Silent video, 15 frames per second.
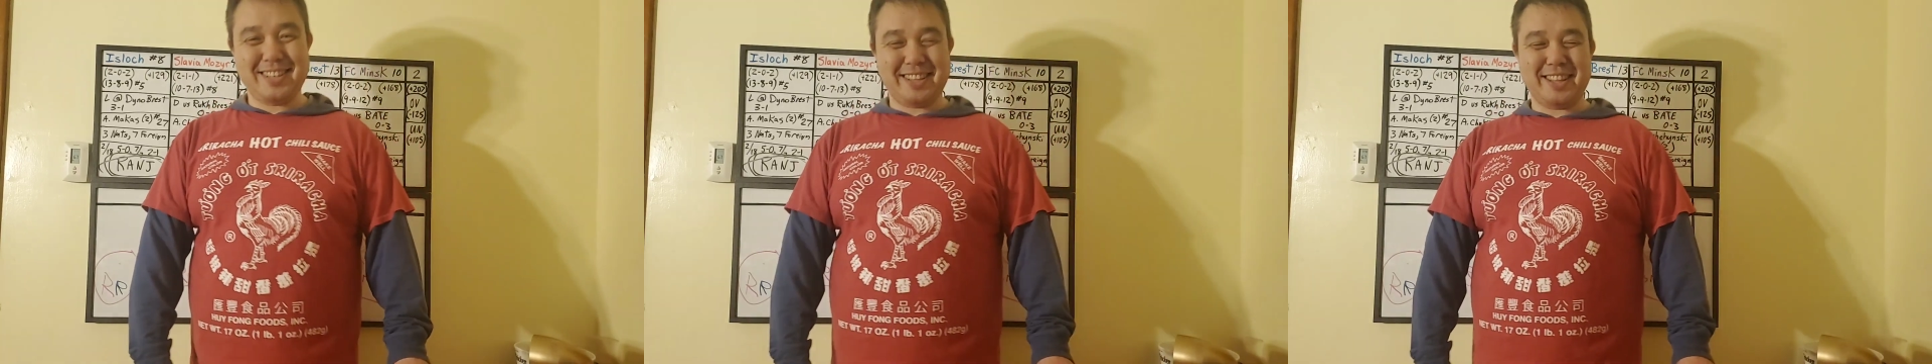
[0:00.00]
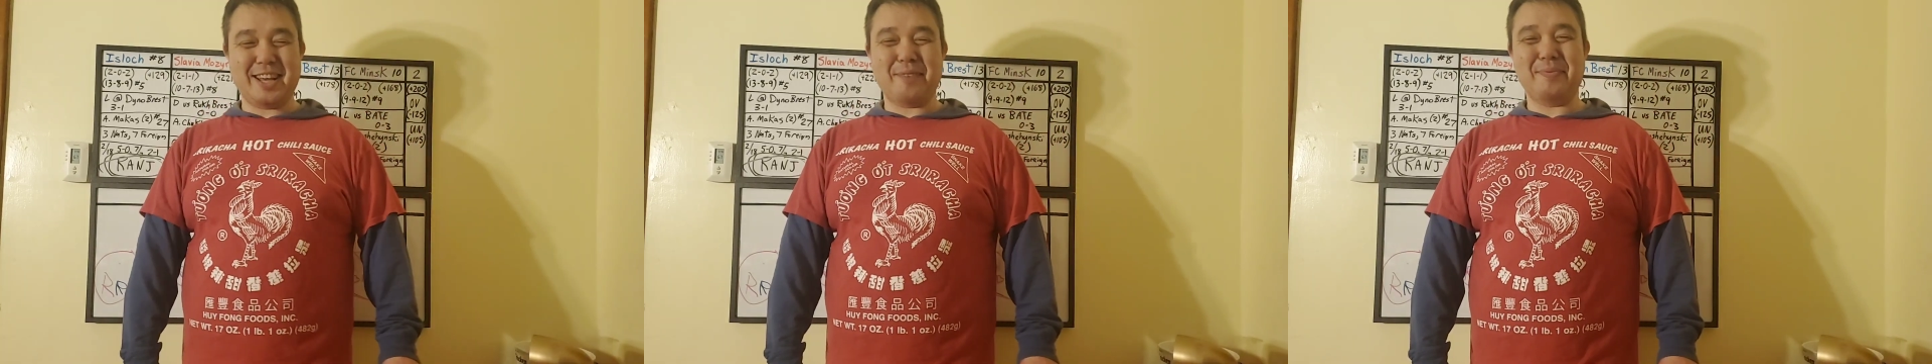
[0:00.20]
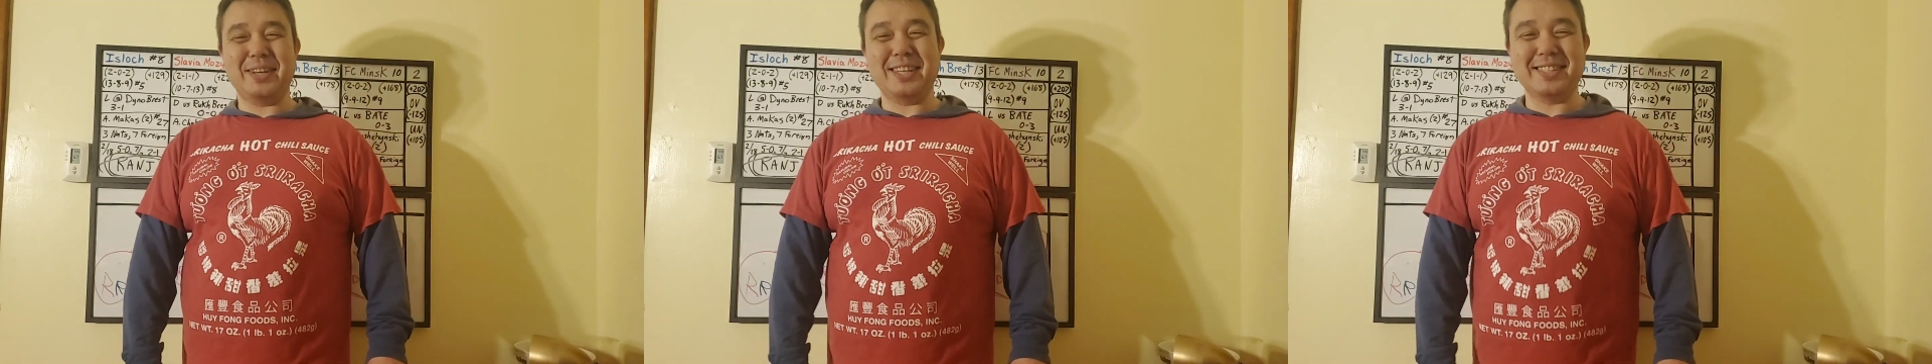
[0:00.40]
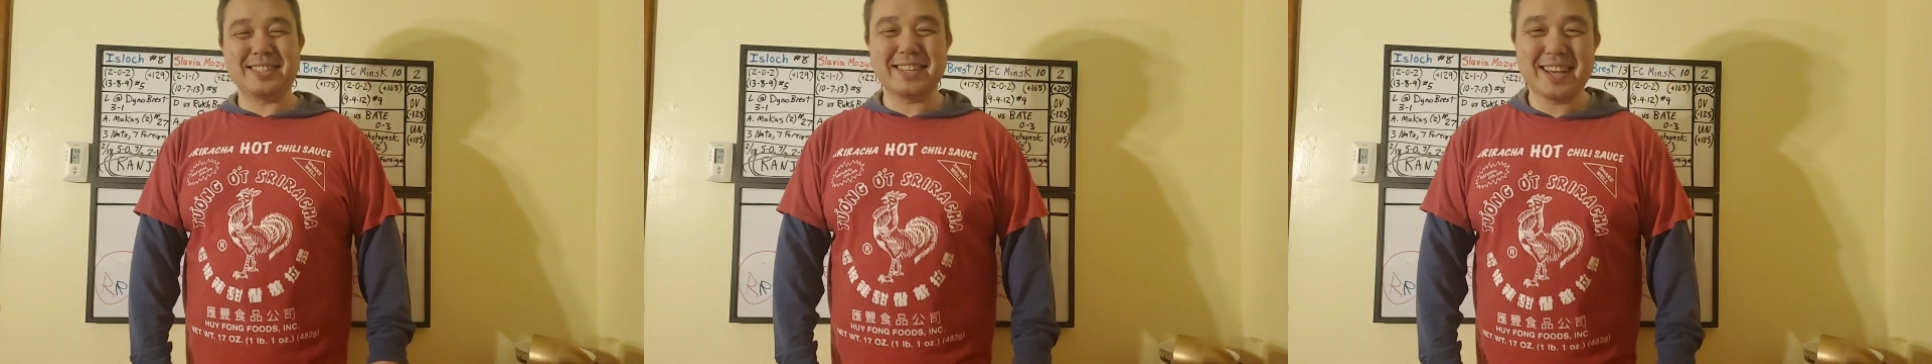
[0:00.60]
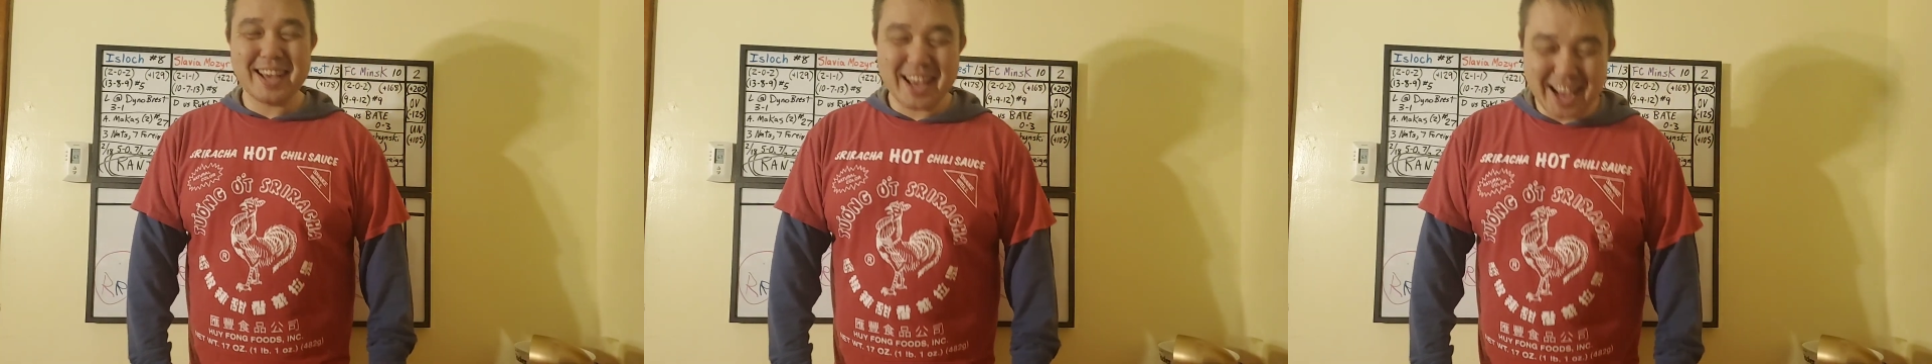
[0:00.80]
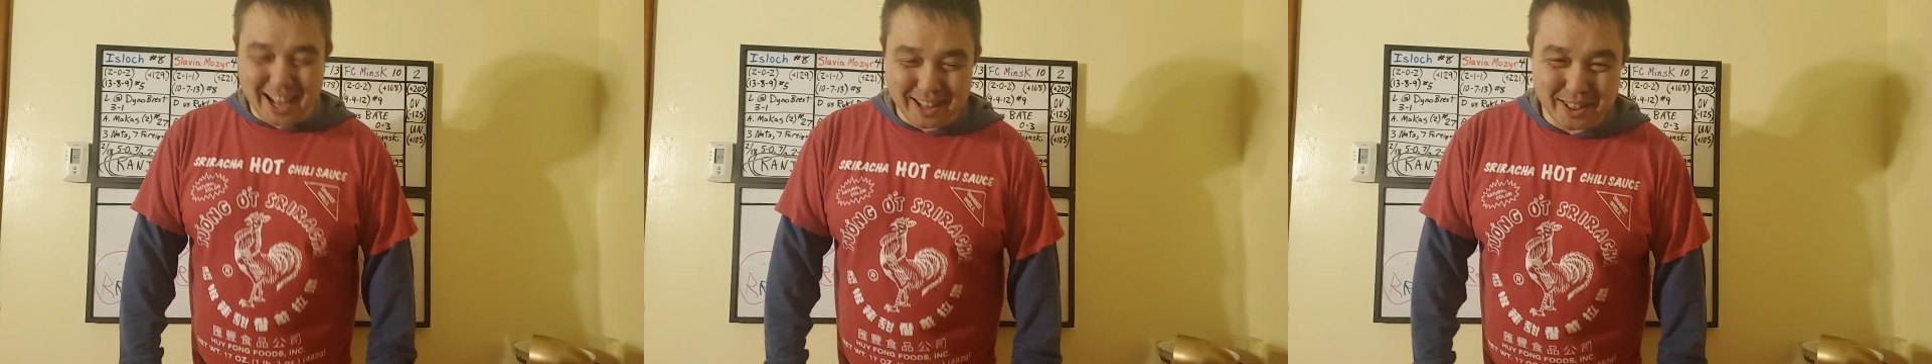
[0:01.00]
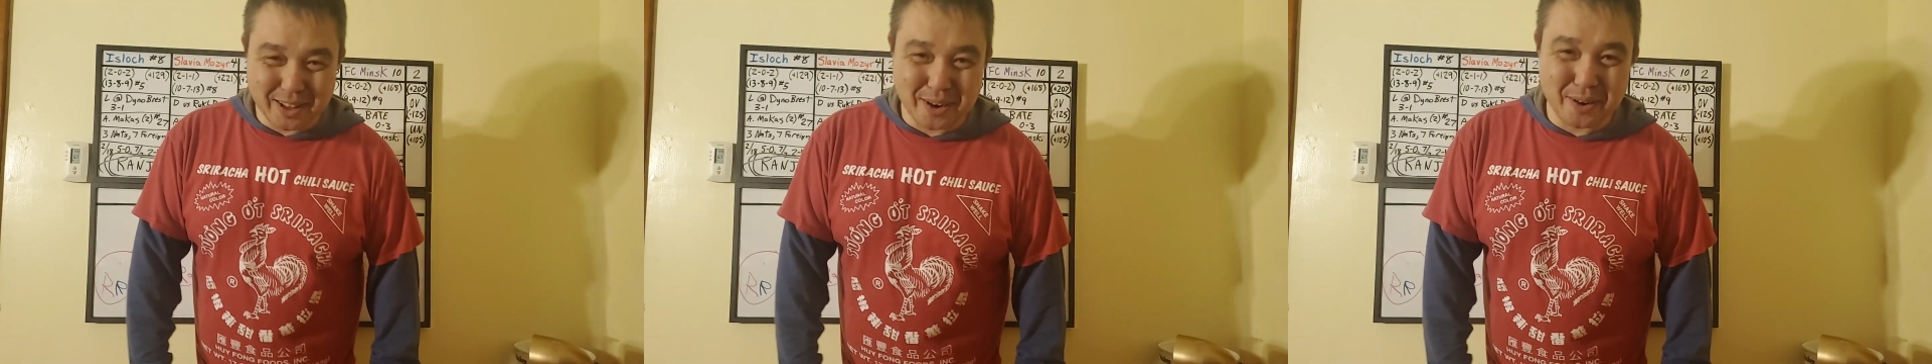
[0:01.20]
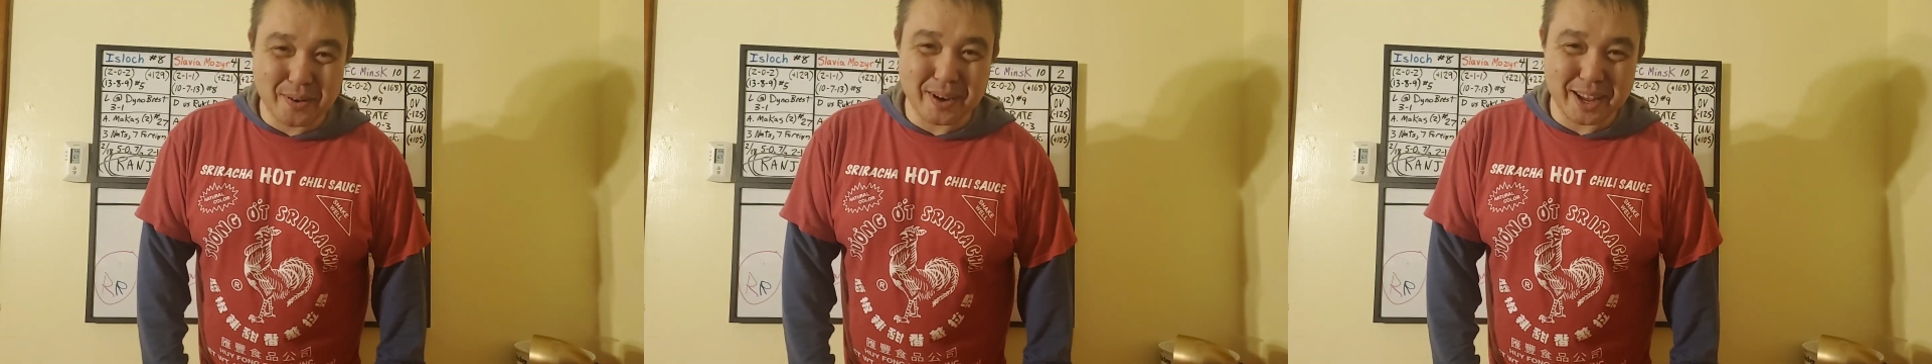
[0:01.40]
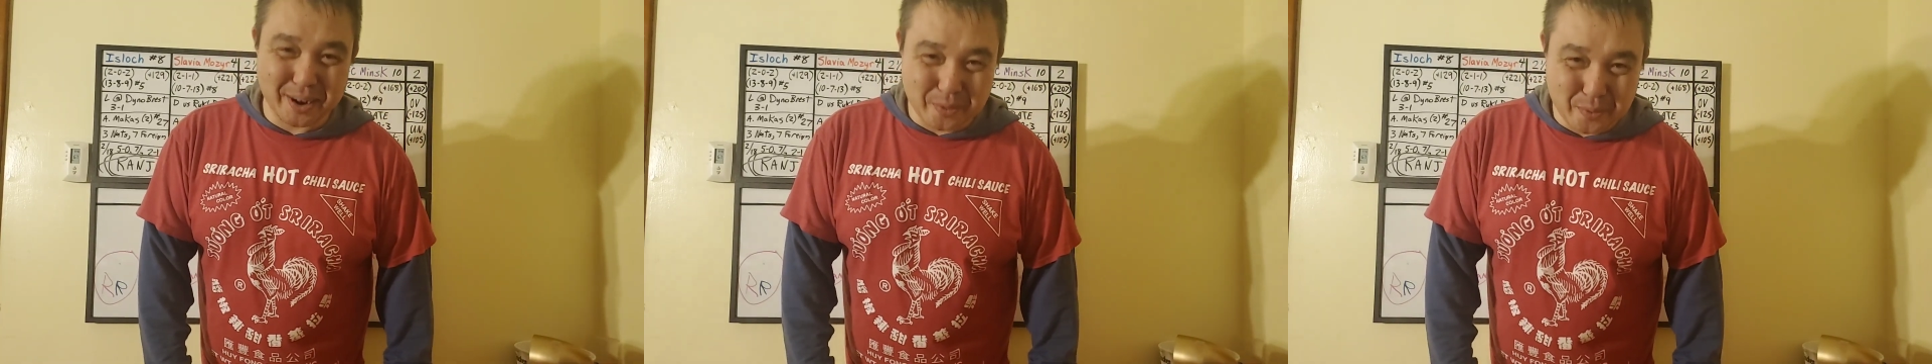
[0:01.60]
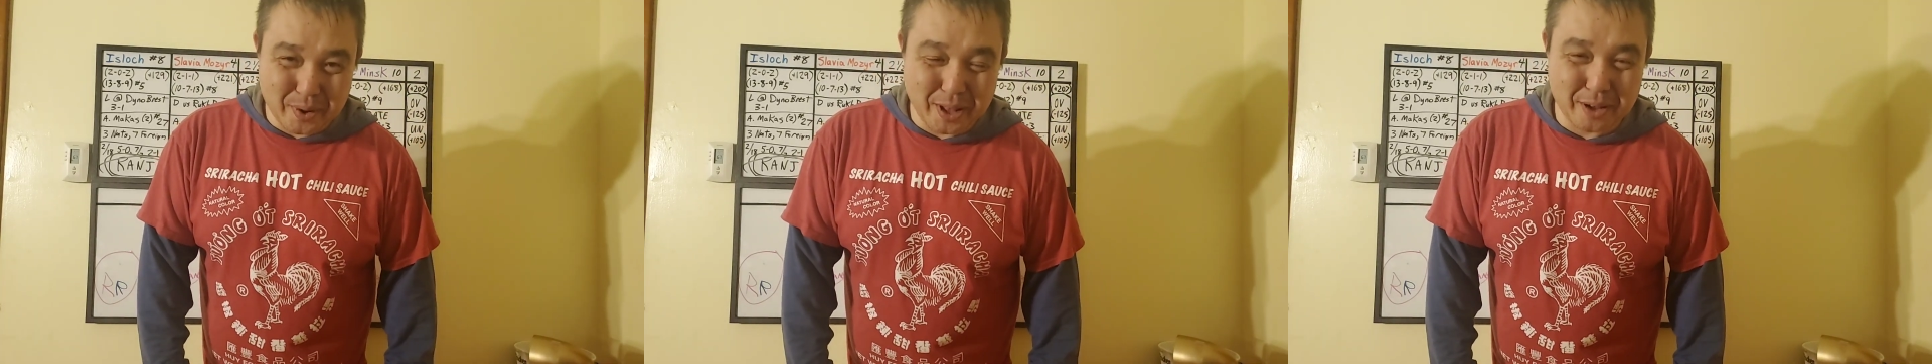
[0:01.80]
That means hello
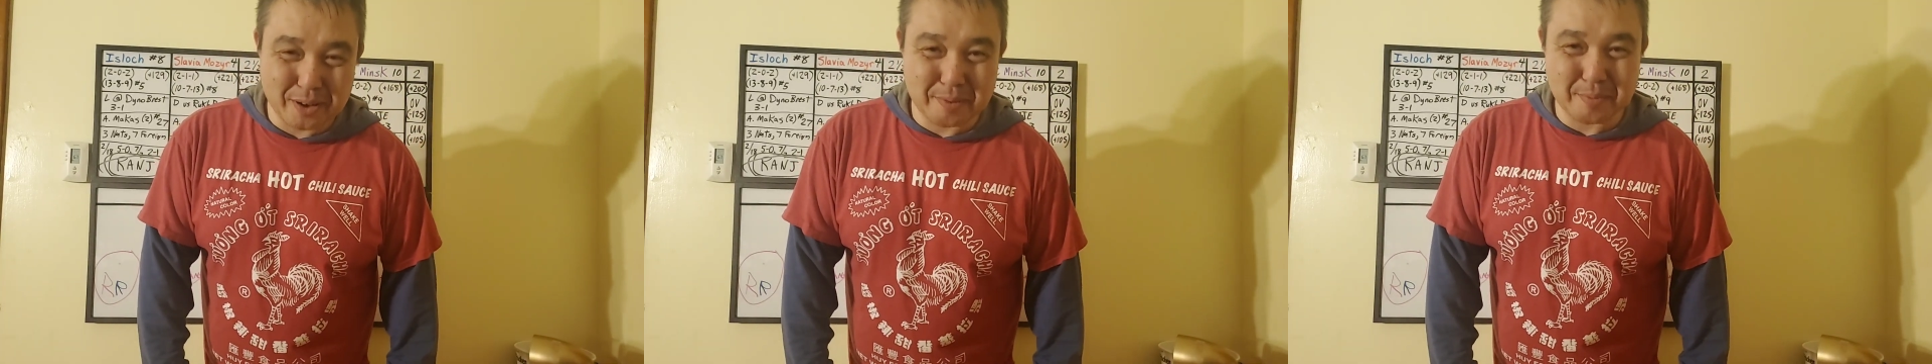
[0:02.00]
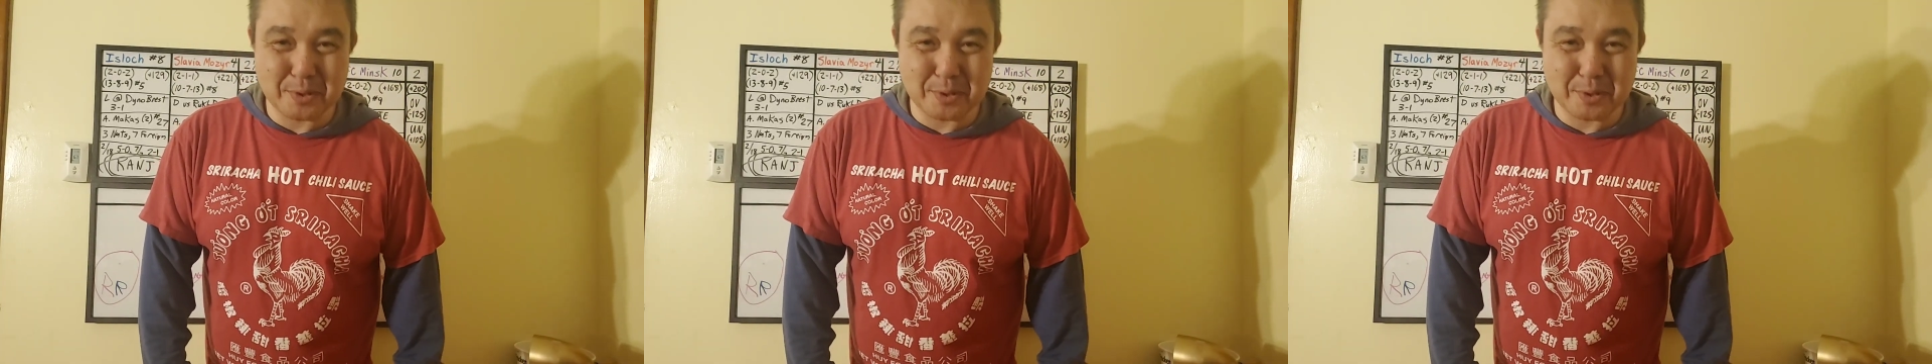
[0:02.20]
and welcome